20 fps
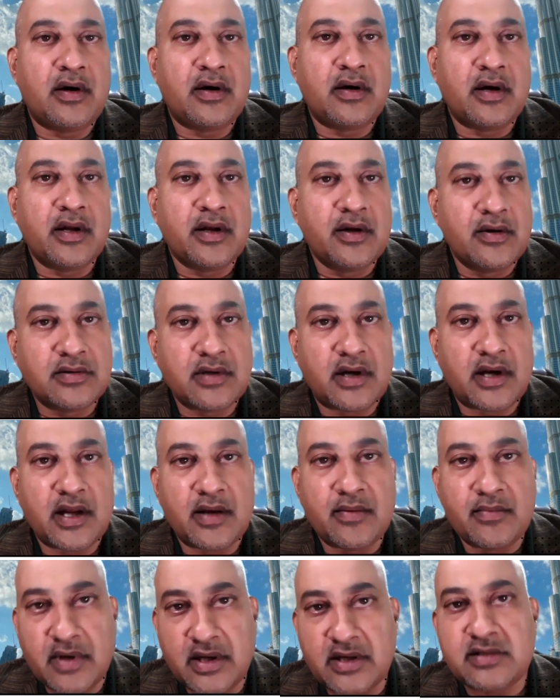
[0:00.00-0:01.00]

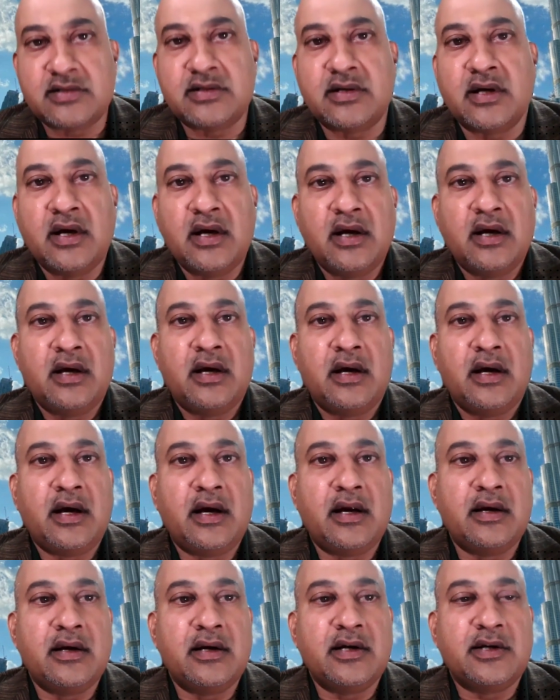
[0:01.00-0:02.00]
username list,
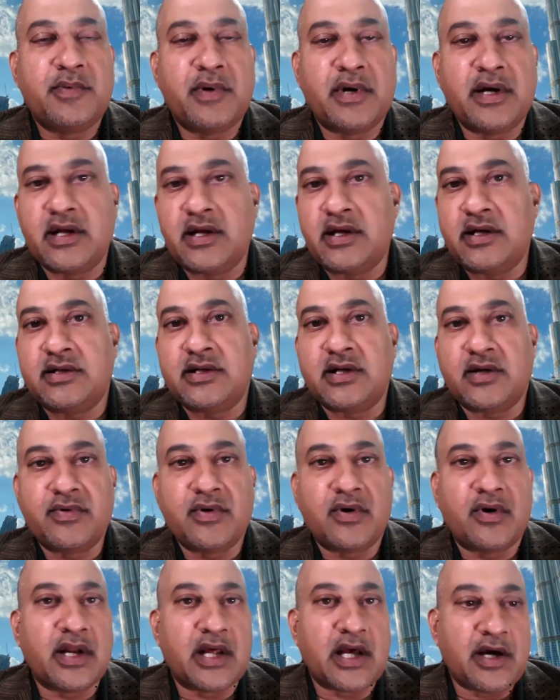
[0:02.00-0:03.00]
and it's pretty easy if
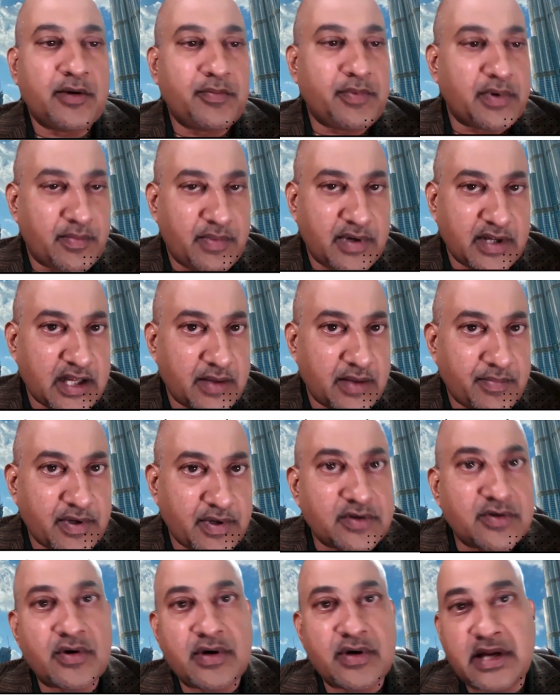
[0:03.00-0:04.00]
you're going to have public
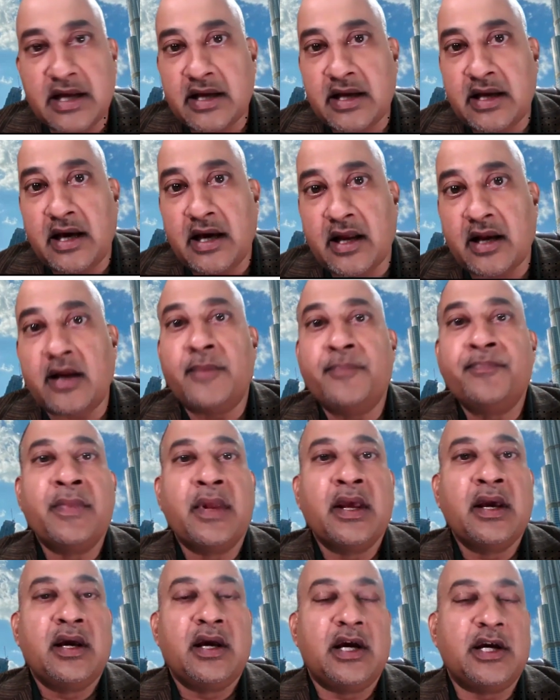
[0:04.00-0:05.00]
AP. So take care,
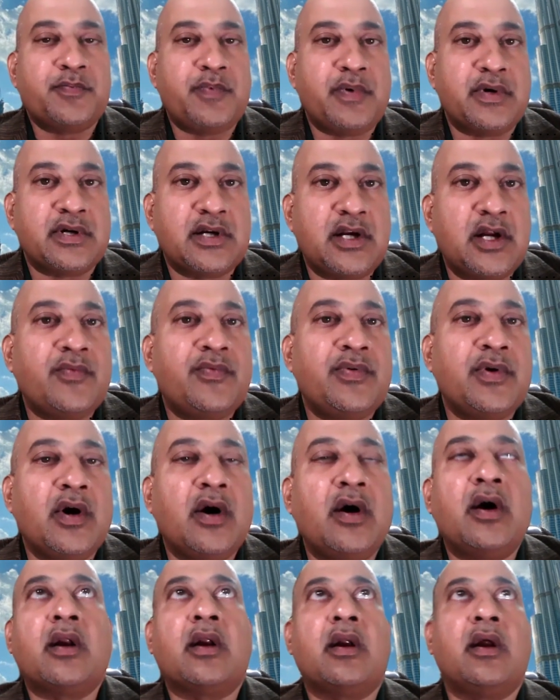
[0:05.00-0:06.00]
especially if
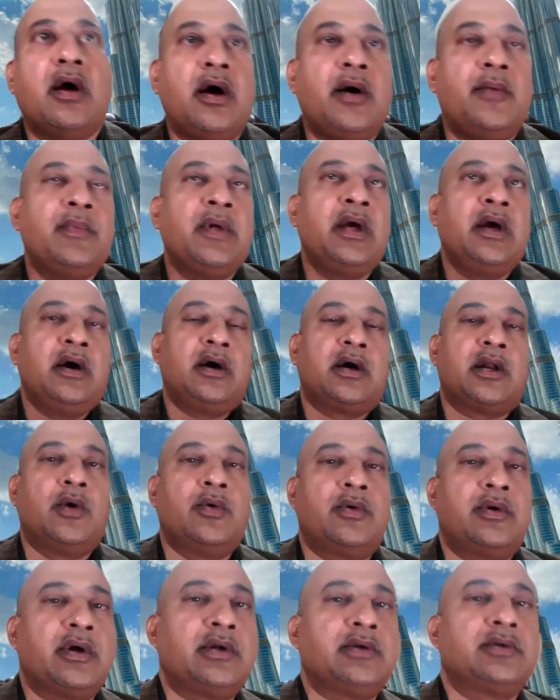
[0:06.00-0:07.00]
your
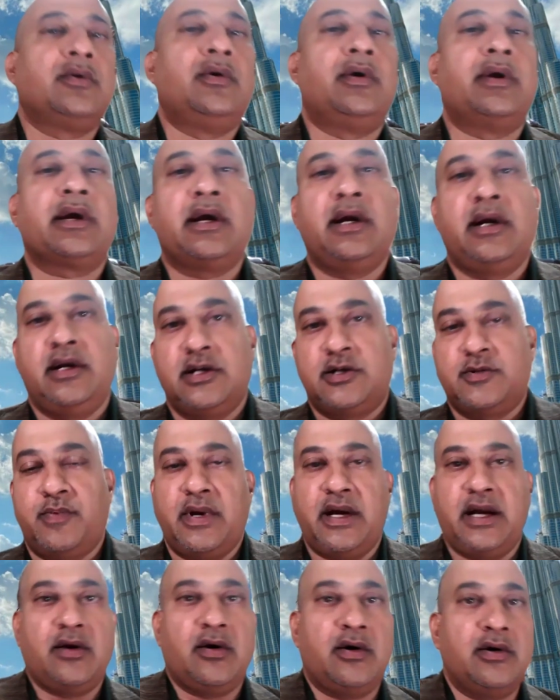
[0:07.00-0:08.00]
router is going to get
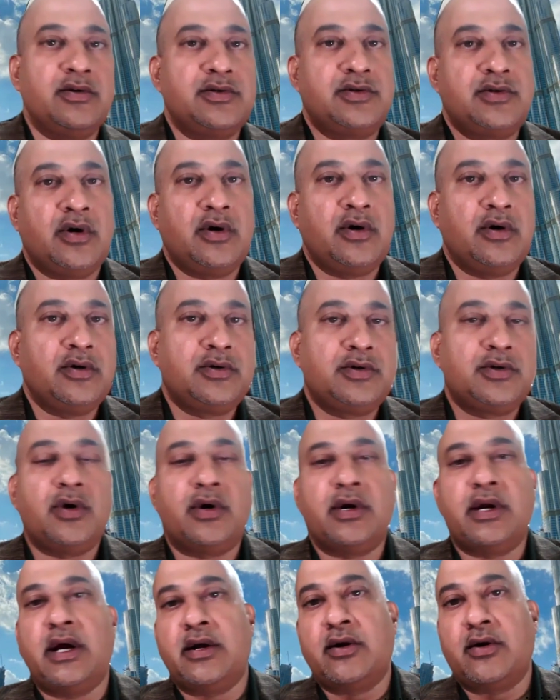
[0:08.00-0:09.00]
displayed on
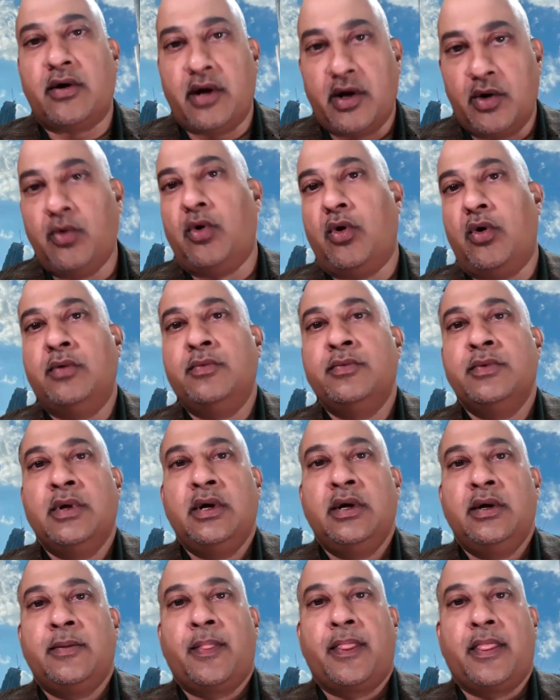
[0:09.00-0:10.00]
shodan.io.
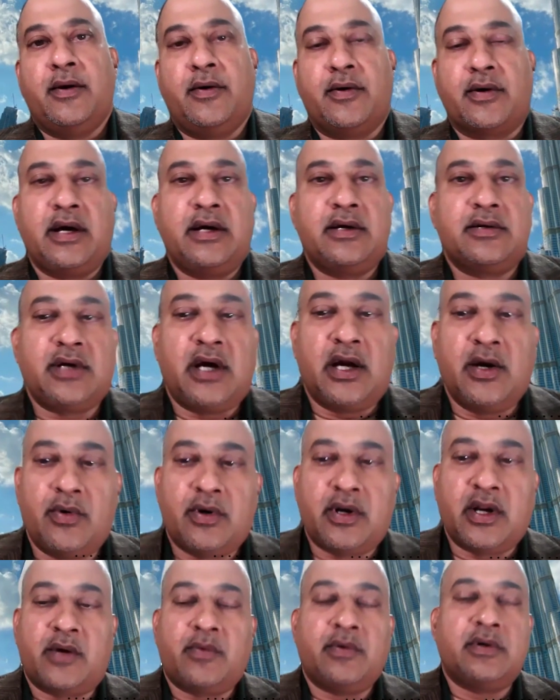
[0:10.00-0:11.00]
Okay, so I
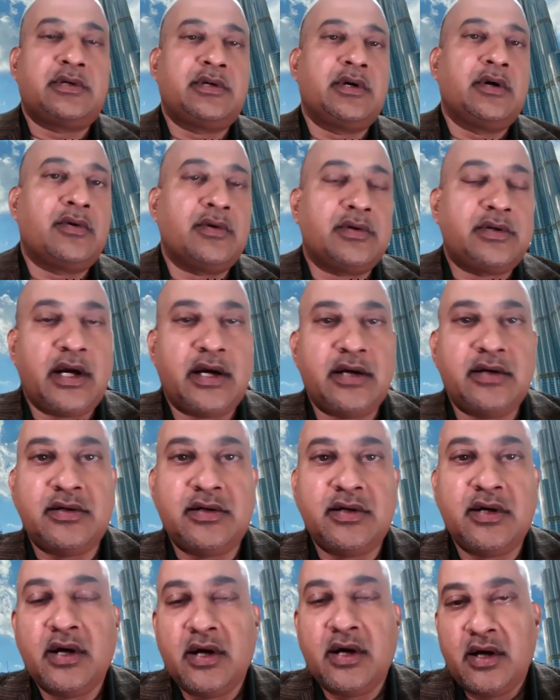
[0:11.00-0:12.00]
would request you to
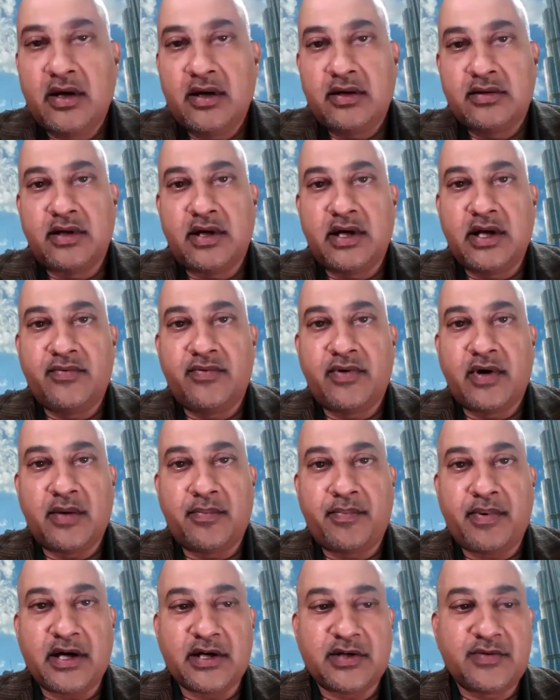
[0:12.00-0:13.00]
change the
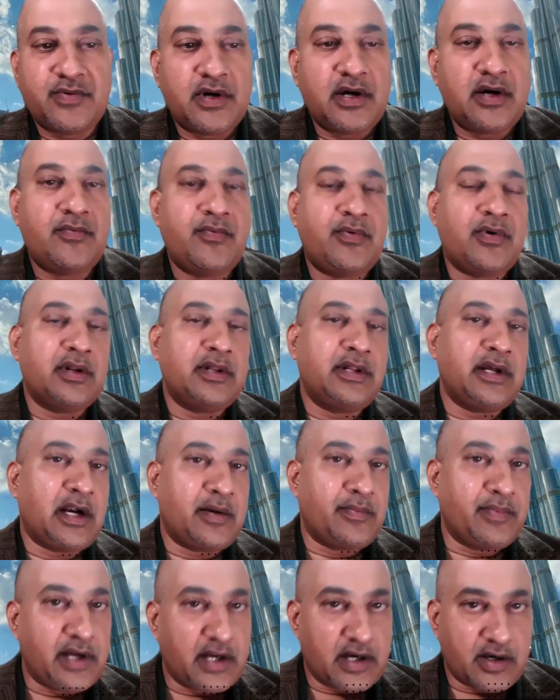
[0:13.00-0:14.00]
default password for the
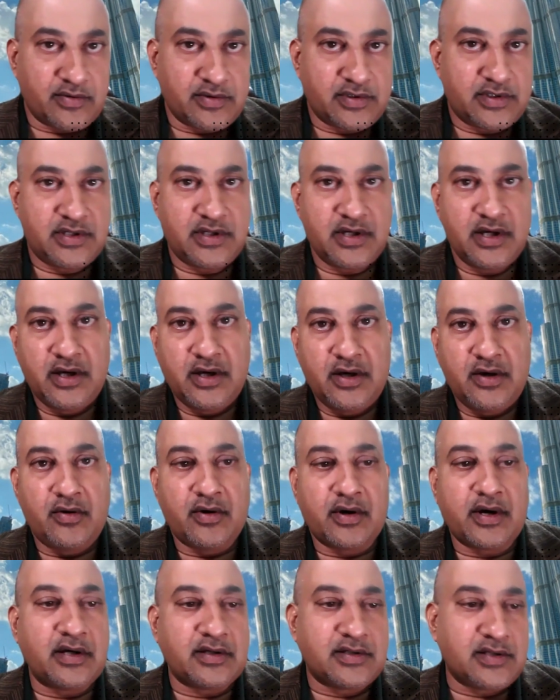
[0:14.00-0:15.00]
admin accounts.
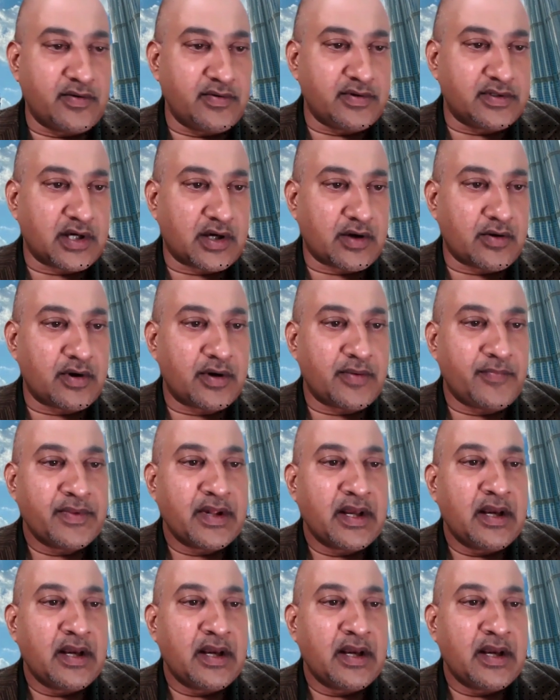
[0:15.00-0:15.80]
Okay, a service account.